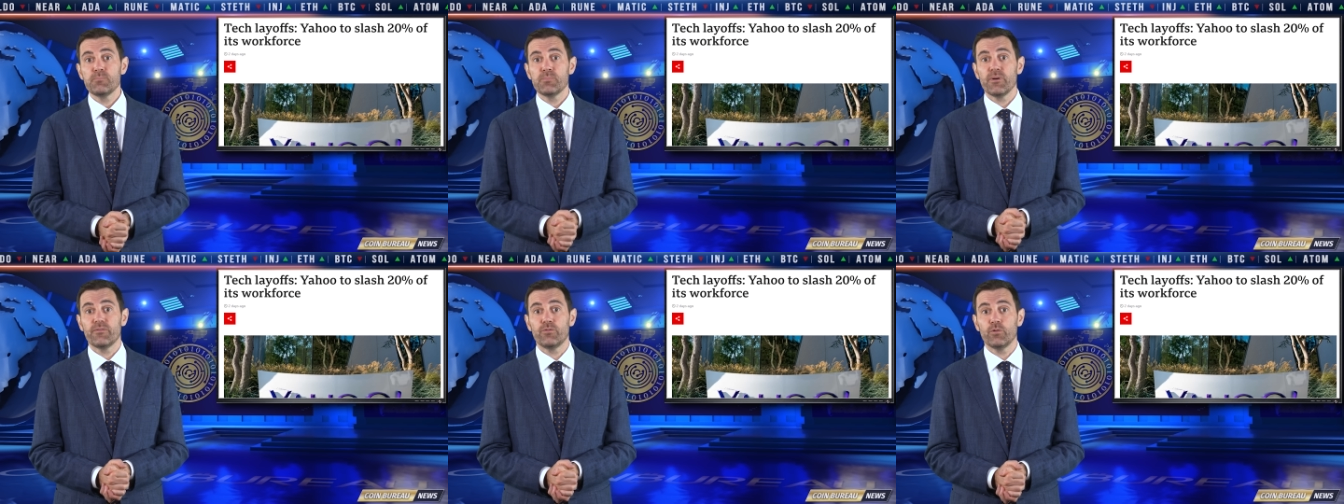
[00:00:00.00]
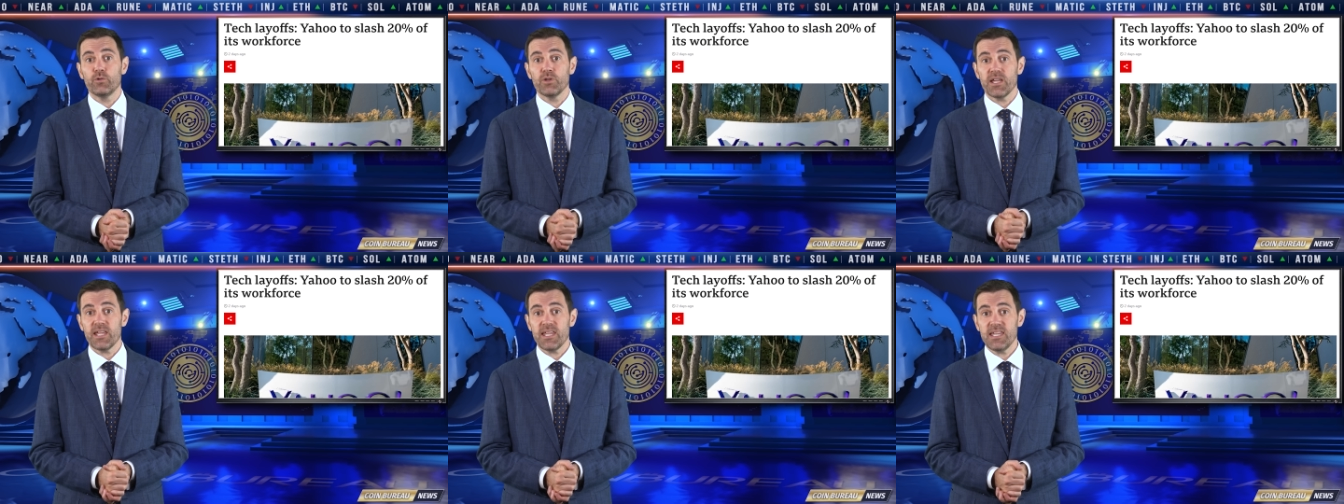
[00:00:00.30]

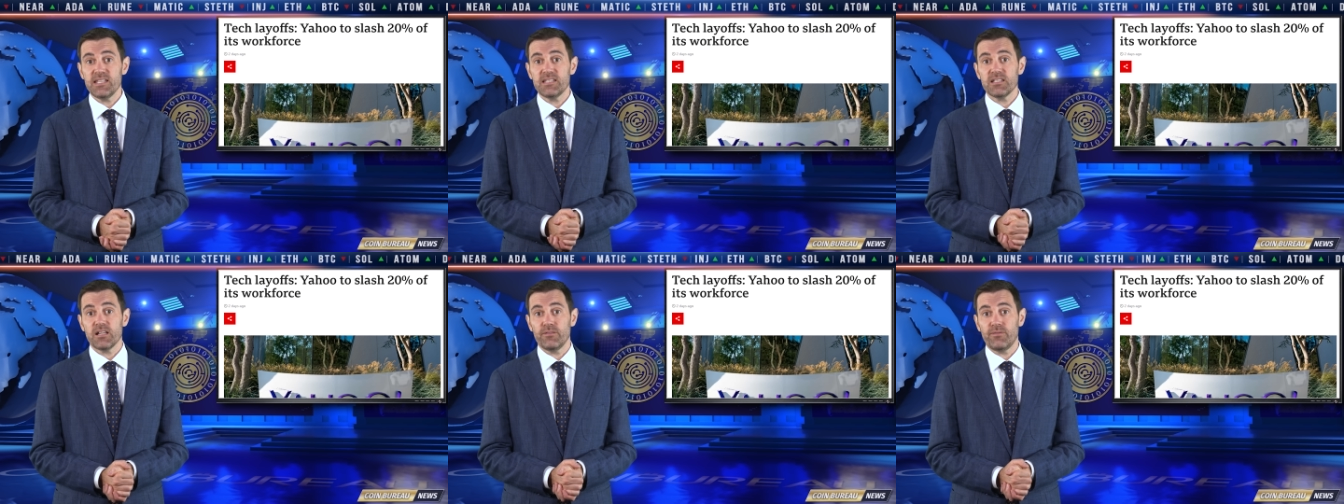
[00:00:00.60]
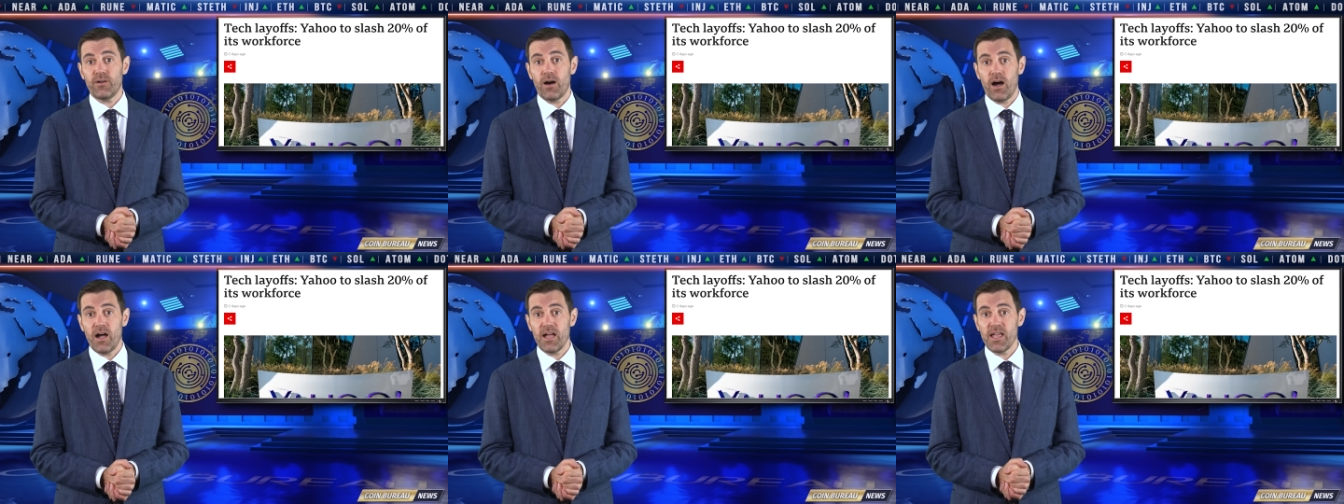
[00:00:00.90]
before the heat
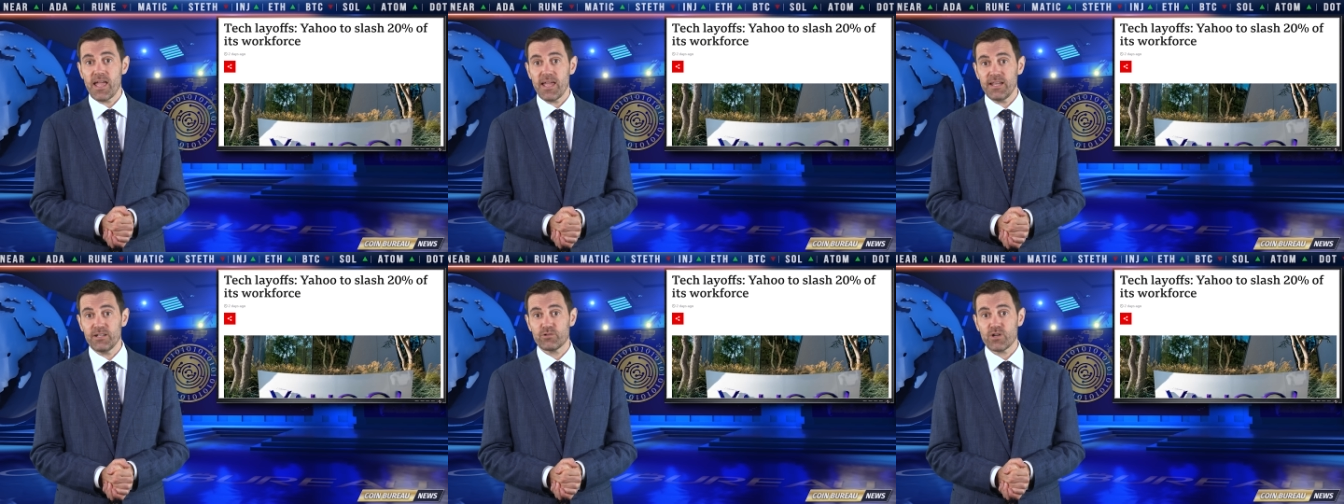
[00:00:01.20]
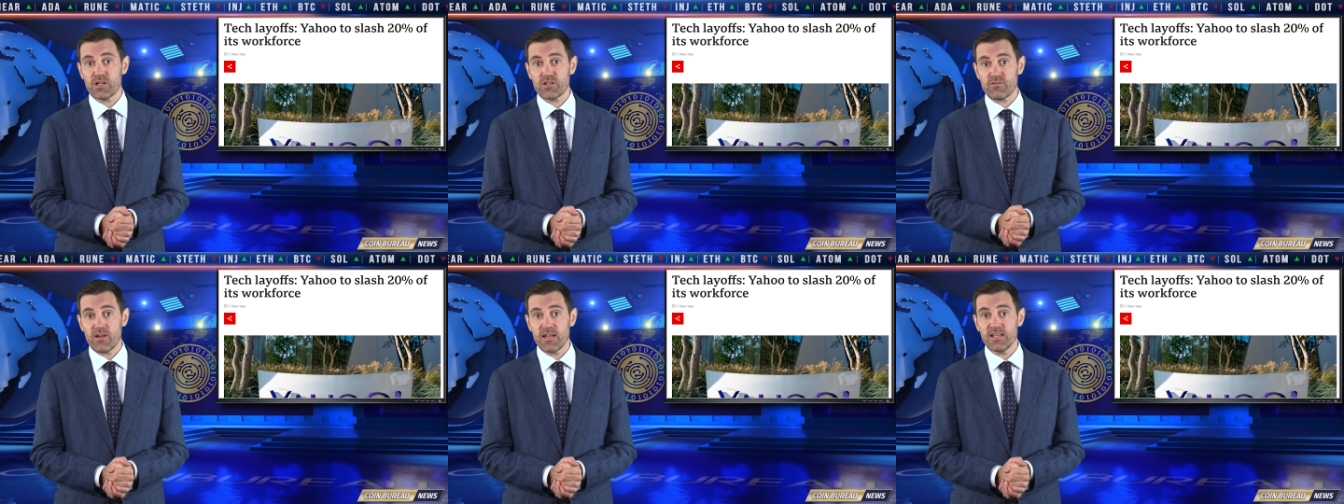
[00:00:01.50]
of higher
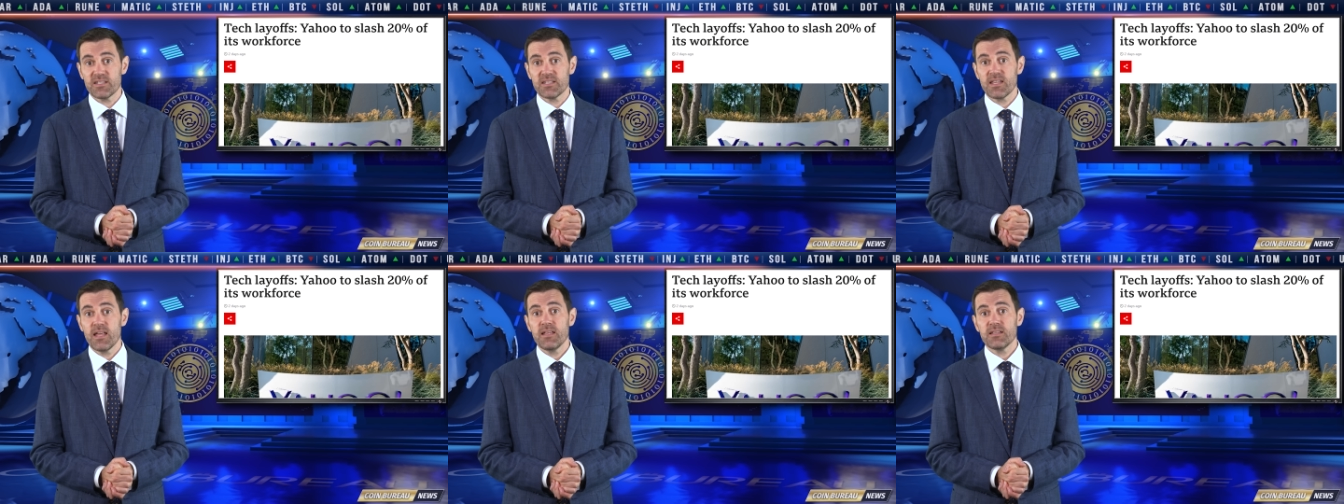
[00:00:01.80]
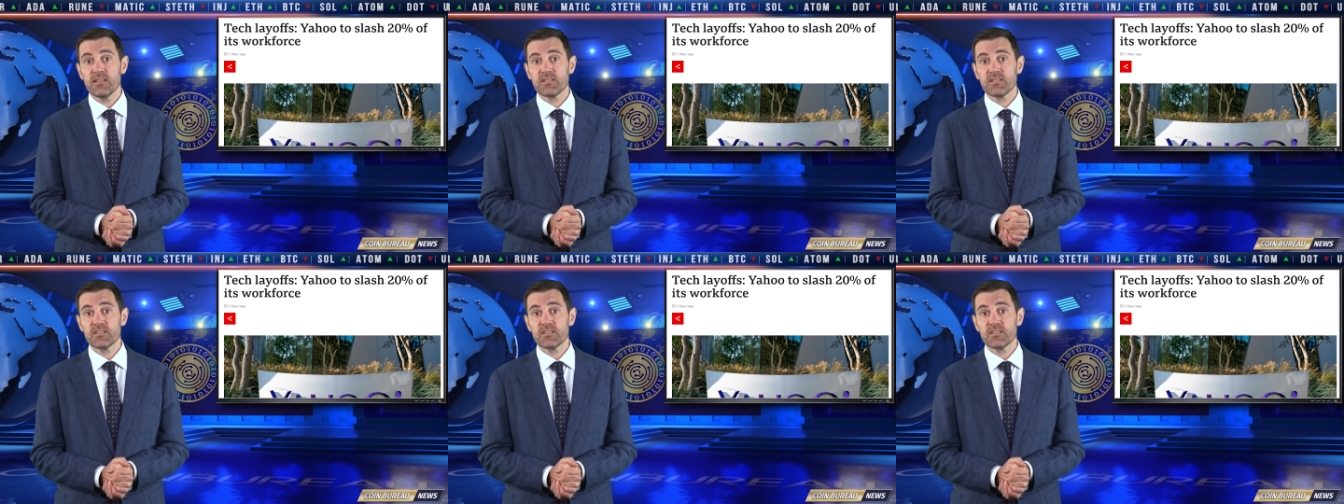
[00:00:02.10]
interest rates